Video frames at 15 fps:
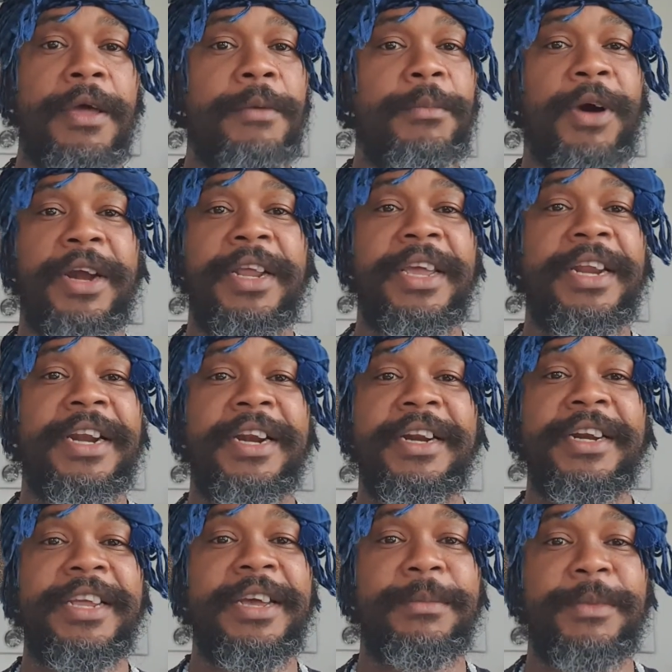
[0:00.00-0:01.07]
But at the end of the
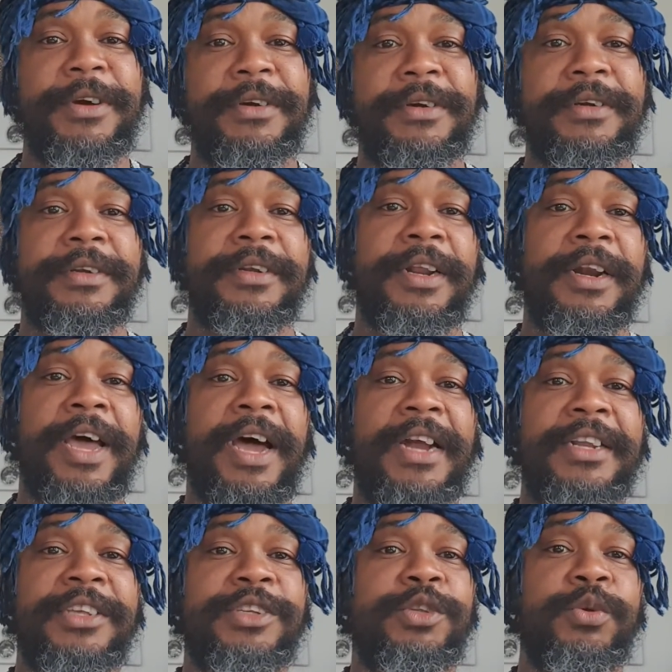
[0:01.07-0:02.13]
day, man, the
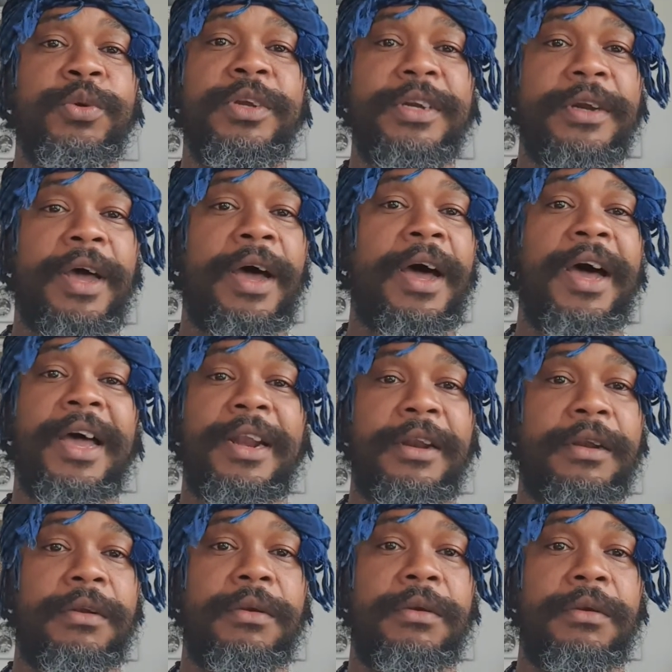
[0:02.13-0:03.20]
Lord is doing all
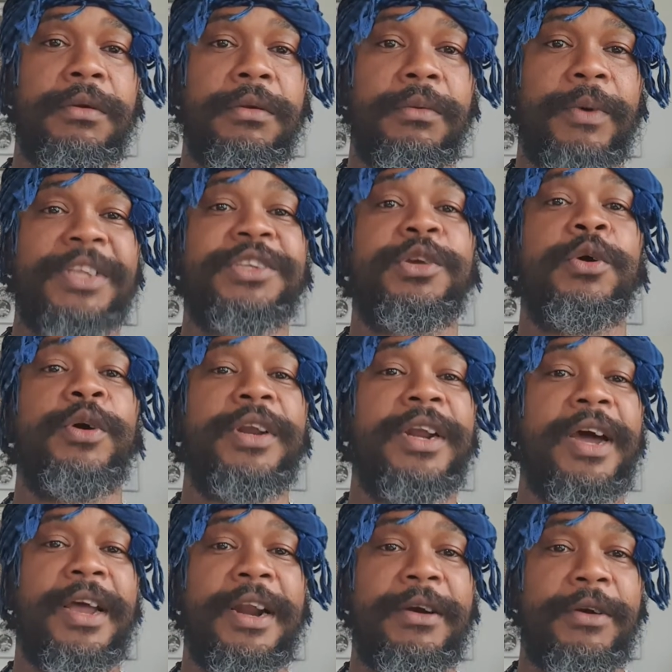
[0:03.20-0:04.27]
what's going
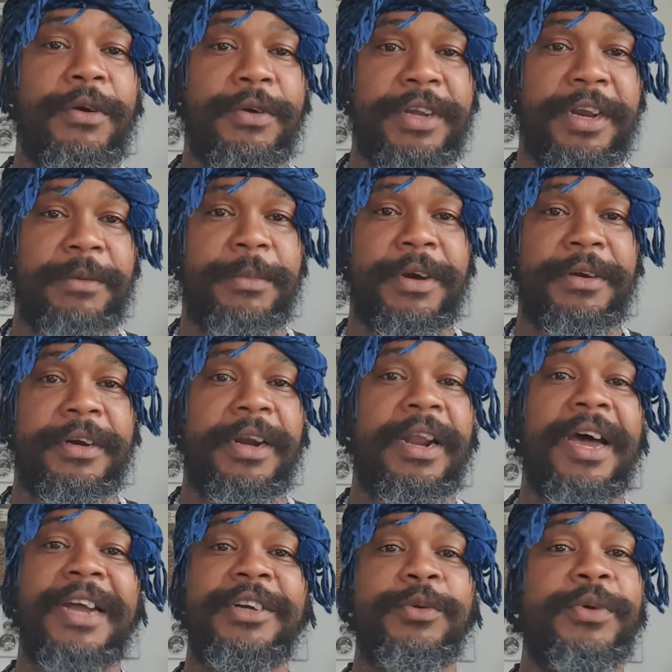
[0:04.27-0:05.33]
on around here, man. The
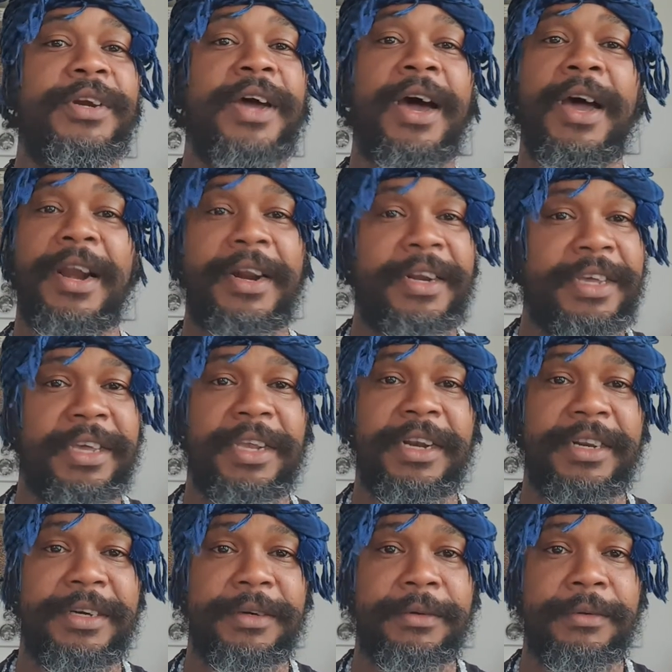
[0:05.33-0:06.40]
Lord doing all of the
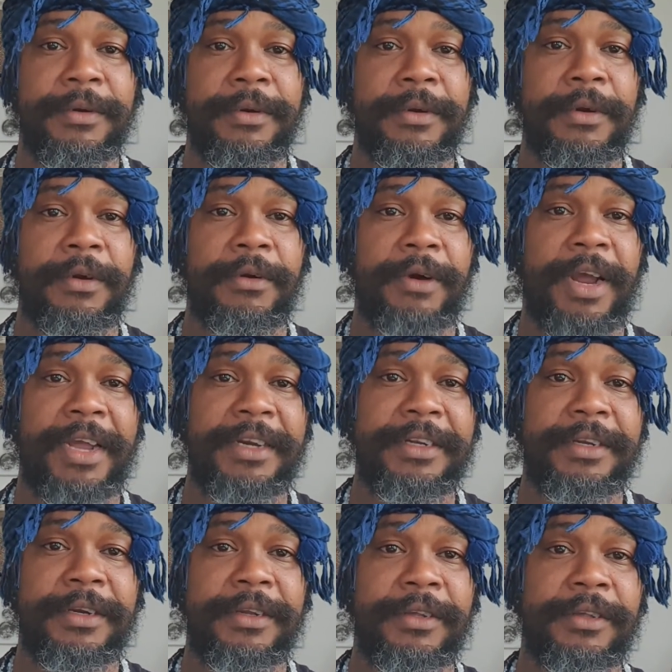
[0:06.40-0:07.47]
killing, right?
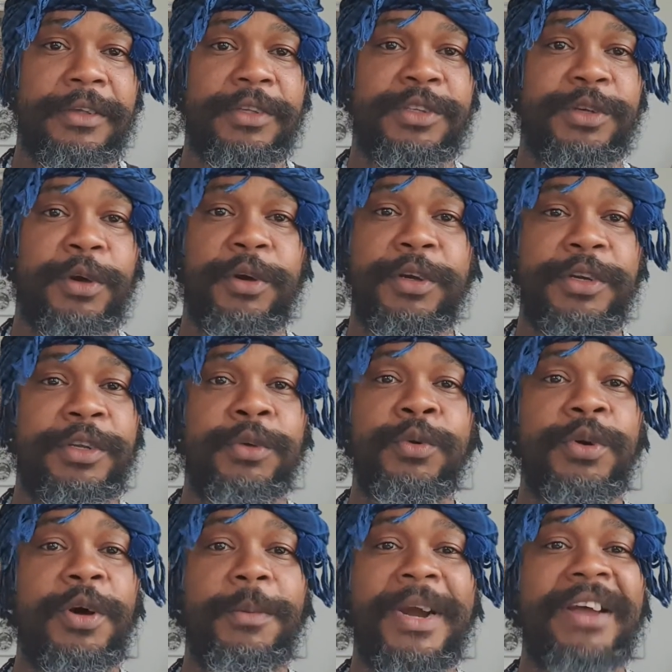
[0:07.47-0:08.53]
So you
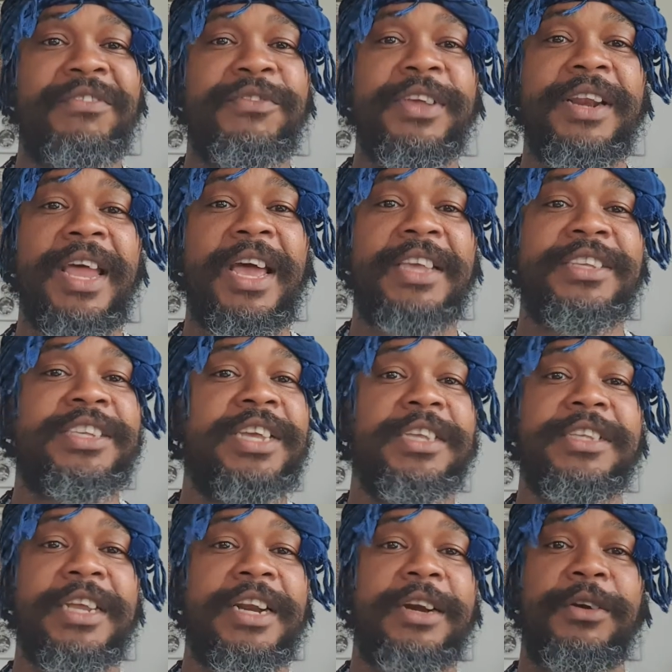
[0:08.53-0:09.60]
don't wanna feel like
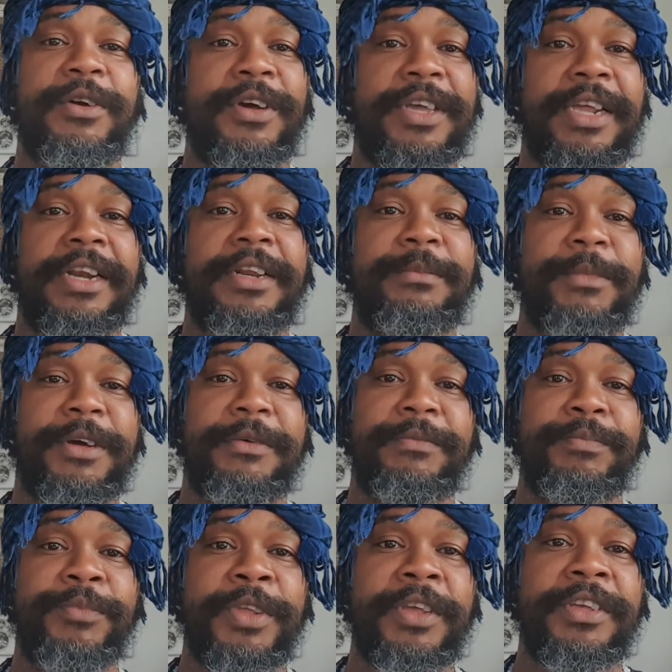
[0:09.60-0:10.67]
Satan and do no killing, man.
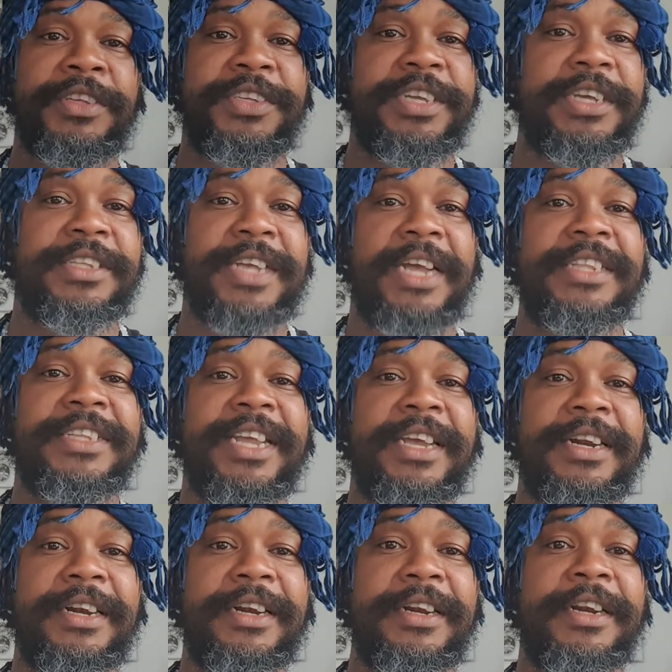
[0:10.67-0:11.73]
Satan
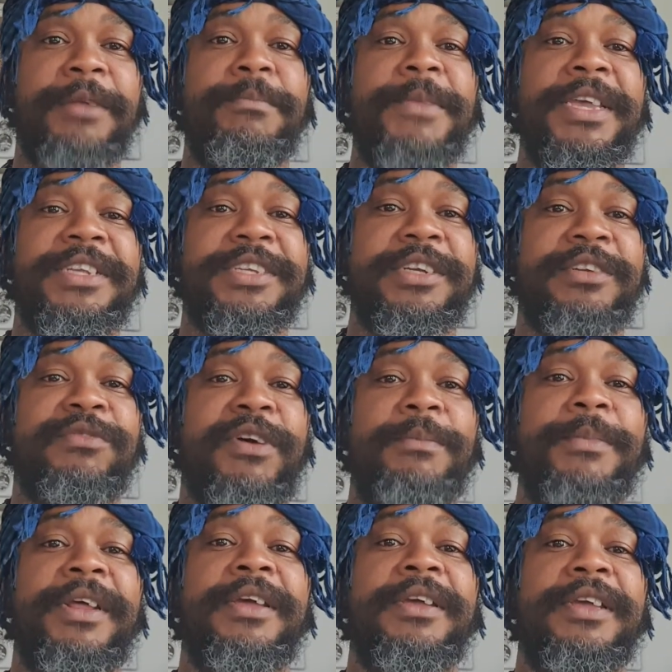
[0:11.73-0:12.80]
take the message
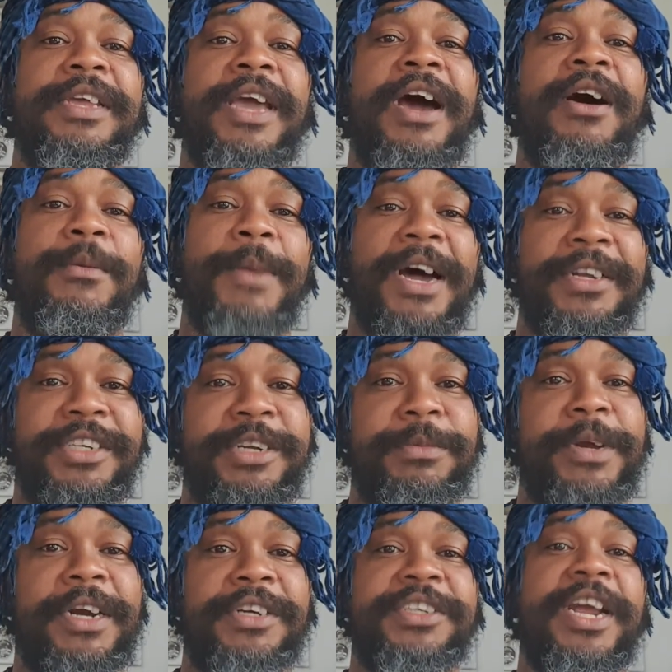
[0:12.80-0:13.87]
from the Yahweh
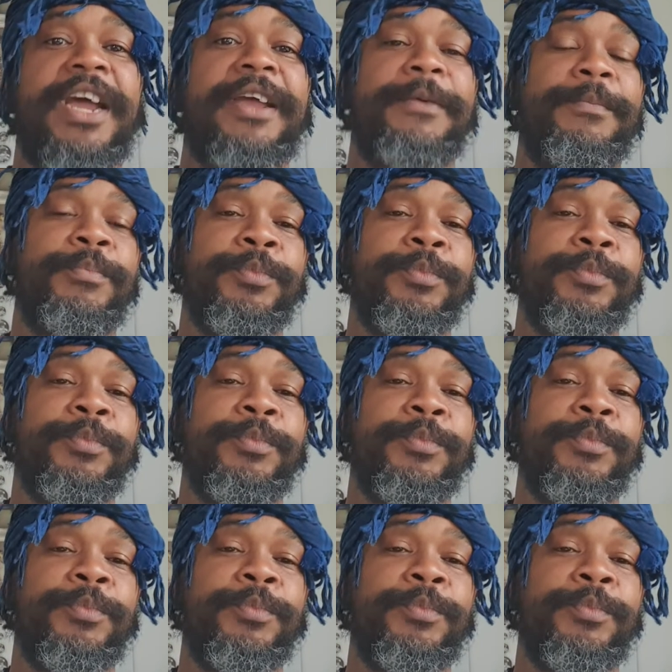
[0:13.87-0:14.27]
Shimi and Shai.